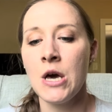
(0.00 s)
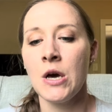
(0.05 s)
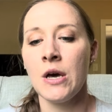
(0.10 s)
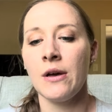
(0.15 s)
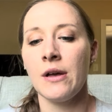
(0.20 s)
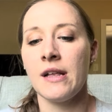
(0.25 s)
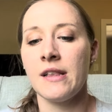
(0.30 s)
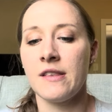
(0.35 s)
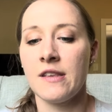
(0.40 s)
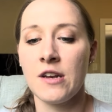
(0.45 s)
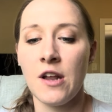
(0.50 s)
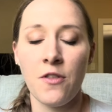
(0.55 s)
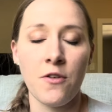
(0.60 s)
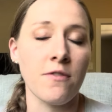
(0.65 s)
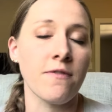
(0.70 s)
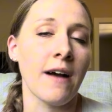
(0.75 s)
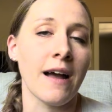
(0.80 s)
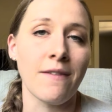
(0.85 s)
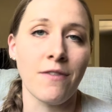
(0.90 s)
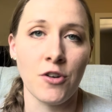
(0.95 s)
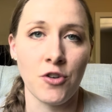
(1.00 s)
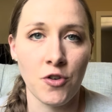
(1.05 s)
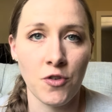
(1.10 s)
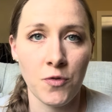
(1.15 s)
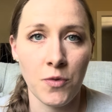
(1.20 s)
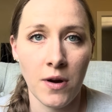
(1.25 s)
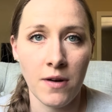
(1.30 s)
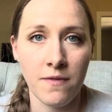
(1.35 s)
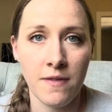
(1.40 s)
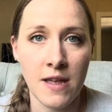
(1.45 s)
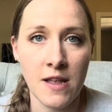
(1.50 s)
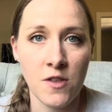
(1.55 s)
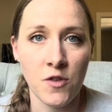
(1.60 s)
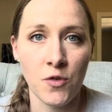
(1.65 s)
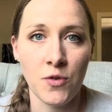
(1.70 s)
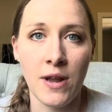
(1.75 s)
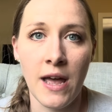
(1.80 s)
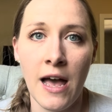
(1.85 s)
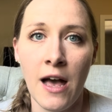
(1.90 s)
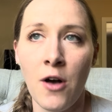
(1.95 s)
It's another 500 square feet. So
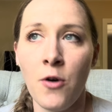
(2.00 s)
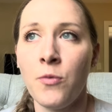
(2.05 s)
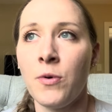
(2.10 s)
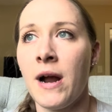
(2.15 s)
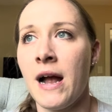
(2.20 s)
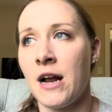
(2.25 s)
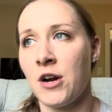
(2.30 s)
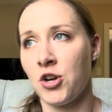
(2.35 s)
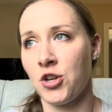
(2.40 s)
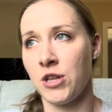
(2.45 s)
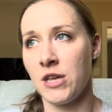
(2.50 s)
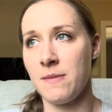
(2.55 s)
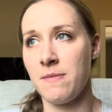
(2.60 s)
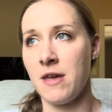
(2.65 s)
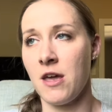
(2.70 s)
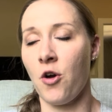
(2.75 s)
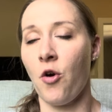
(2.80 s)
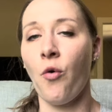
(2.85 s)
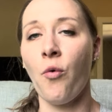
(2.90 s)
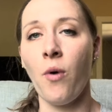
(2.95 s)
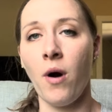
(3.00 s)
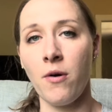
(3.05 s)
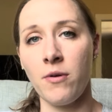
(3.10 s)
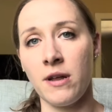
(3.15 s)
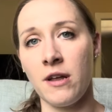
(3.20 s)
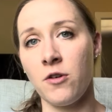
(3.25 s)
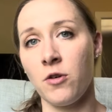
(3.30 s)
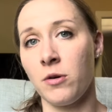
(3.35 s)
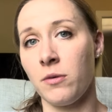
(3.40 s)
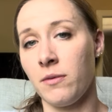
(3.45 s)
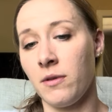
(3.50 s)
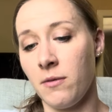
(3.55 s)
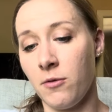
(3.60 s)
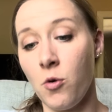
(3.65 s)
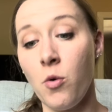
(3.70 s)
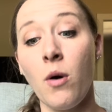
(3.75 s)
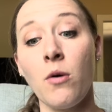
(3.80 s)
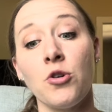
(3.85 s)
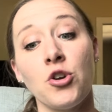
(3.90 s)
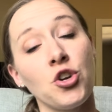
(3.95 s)
now we're actually being quoted, or the
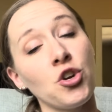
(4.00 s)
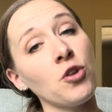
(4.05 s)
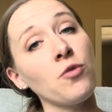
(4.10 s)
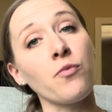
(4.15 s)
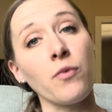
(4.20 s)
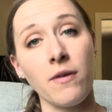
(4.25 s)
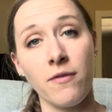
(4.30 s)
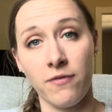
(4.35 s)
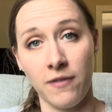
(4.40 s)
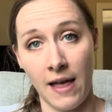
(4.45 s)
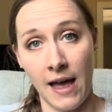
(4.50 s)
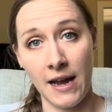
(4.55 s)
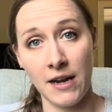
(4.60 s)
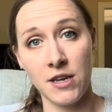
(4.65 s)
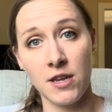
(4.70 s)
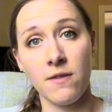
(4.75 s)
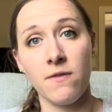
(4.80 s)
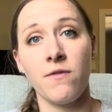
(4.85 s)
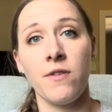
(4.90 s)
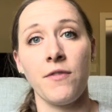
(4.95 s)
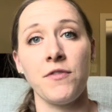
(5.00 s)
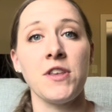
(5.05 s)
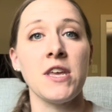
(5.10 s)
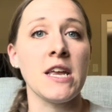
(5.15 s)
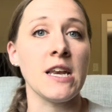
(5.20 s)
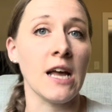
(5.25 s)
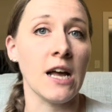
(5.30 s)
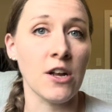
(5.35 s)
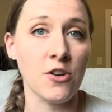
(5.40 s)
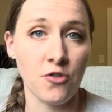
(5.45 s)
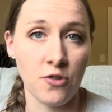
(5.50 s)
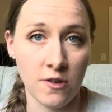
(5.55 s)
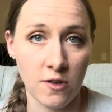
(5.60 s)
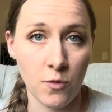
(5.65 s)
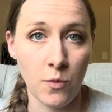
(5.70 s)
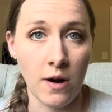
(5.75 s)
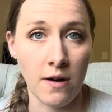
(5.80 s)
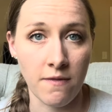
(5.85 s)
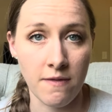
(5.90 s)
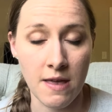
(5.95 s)
quote should reflect 1,500
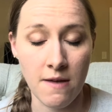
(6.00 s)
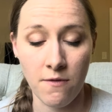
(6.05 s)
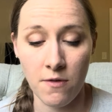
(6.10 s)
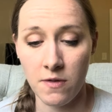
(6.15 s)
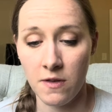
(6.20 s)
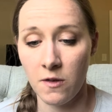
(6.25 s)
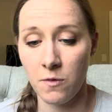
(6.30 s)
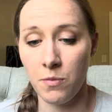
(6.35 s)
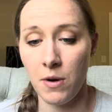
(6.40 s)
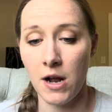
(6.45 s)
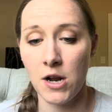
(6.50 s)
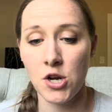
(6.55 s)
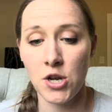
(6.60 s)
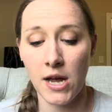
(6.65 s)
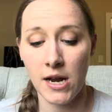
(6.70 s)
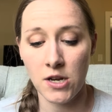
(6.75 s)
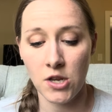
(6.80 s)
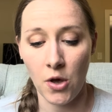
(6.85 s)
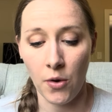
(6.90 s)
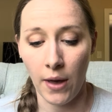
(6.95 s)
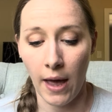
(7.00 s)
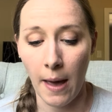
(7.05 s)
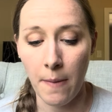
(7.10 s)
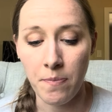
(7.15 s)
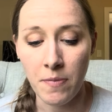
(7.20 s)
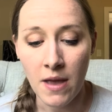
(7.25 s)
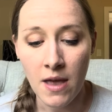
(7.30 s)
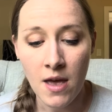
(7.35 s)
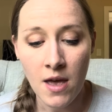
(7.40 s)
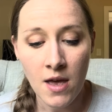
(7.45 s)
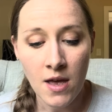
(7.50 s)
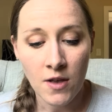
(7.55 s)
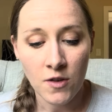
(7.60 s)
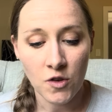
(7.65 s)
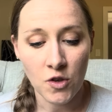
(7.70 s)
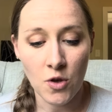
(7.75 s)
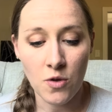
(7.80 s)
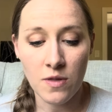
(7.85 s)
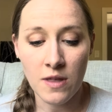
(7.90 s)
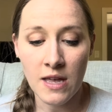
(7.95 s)
square feet for this project, okay?
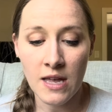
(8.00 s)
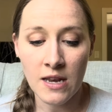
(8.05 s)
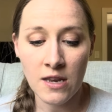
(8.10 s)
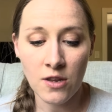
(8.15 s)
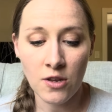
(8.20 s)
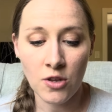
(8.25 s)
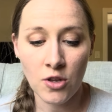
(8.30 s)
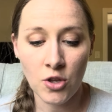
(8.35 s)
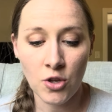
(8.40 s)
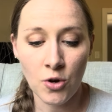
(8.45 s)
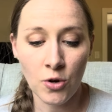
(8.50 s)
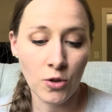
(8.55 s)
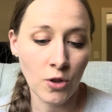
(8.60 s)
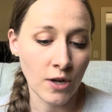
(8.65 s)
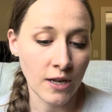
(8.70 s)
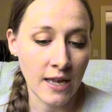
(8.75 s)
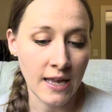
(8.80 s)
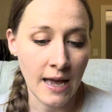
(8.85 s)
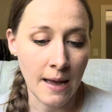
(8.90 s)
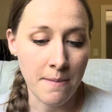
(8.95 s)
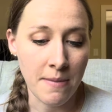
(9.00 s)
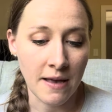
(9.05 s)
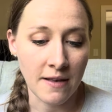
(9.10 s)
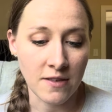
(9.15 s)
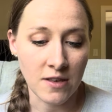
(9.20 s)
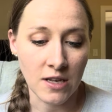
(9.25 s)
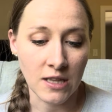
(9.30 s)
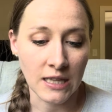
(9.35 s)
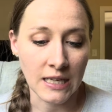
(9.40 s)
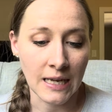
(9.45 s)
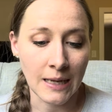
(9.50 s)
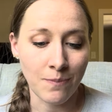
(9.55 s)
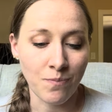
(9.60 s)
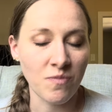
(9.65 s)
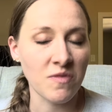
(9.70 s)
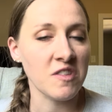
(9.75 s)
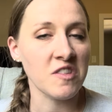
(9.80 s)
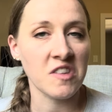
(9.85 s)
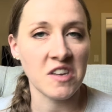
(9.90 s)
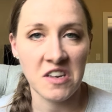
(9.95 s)
So then you're looking at basically
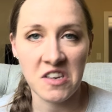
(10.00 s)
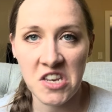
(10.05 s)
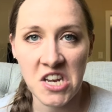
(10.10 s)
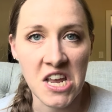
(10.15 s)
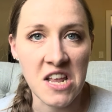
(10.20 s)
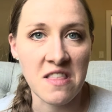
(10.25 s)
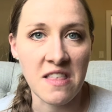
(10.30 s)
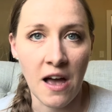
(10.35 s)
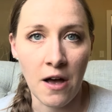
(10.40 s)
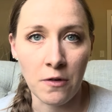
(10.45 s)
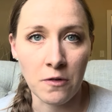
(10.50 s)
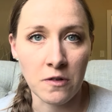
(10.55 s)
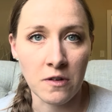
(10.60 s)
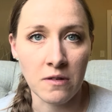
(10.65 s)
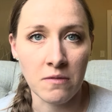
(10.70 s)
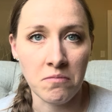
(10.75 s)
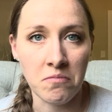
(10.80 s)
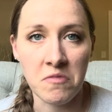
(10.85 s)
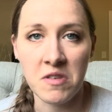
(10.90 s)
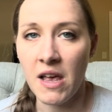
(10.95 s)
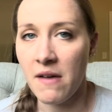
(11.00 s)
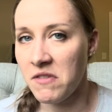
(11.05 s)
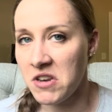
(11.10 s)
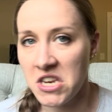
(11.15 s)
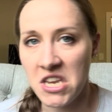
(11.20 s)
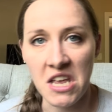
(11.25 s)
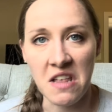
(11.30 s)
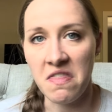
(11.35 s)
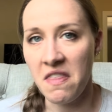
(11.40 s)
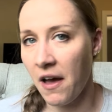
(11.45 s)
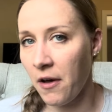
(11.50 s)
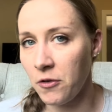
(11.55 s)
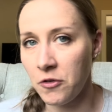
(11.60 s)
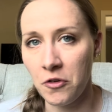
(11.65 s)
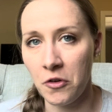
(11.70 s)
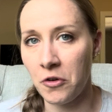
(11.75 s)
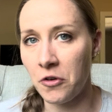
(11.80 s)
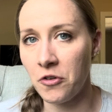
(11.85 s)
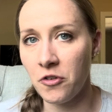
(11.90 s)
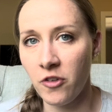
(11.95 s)
16,000,
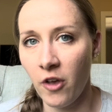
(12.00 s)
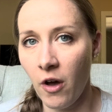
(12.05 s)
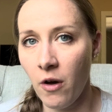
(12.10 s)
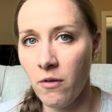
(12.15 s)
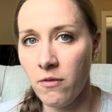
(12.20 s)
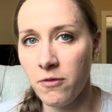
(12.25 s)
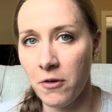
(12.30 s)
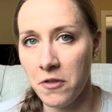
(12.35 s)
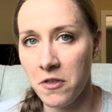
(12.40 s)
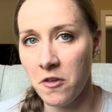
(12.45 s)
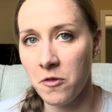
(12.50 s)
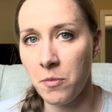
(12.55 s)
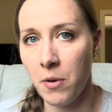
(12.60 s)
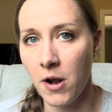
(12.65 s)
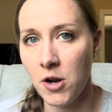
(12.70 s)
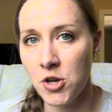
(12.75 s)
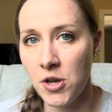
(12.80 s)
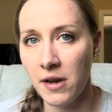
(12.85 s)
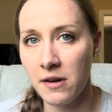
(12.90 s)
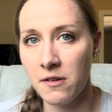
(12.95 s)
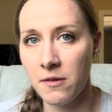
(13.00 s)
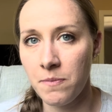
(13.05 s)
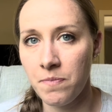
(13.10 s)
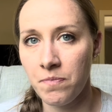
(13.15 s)
17,000 or so for this project.